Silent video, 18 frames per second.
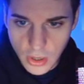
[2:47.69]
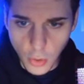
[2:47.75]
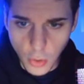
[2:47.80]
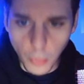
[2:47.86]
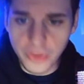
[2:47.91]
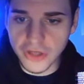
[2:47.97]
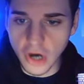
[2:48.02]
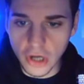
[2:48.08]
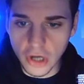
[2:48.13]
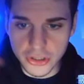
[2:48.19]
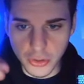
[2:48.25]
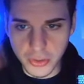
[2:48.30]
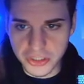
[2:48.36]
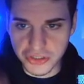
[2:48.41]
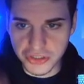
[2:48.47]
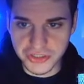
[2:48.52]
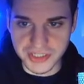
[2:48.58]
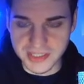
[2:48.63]
with all the
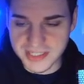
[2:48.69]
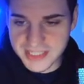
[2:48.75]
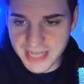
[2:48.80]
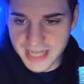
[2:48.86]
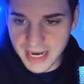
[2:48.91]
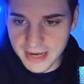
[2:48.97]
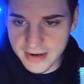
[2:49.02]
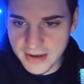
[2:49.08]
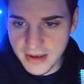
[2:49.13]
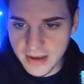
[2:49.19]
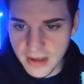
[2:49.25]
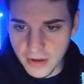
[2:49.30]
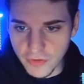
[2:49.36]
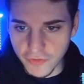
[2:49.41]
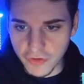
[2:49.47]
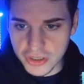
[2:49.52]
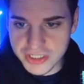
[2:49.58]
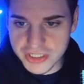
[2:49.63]
crystals in the side,
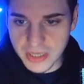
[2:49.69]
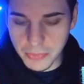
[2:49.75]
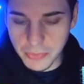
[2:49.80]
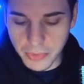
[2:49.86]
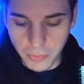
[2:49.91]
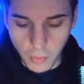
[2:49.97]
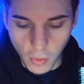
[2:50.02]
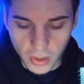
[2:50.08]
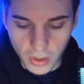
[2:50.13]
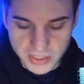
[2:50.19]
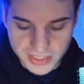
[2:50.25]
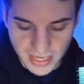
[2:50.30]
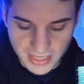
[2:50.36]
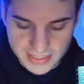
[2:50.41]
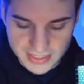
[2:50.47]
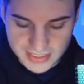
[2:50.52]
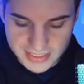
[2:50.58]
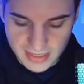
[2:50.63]
first time rewards
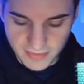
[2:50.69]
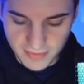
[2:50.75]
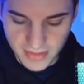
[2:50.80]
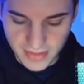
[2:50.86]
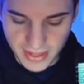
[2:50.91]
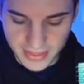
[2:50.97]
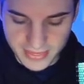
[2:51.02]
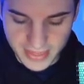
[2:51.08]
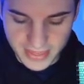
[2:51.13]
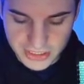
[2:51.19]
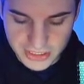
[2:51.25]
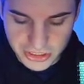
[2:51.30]
and stuff like that.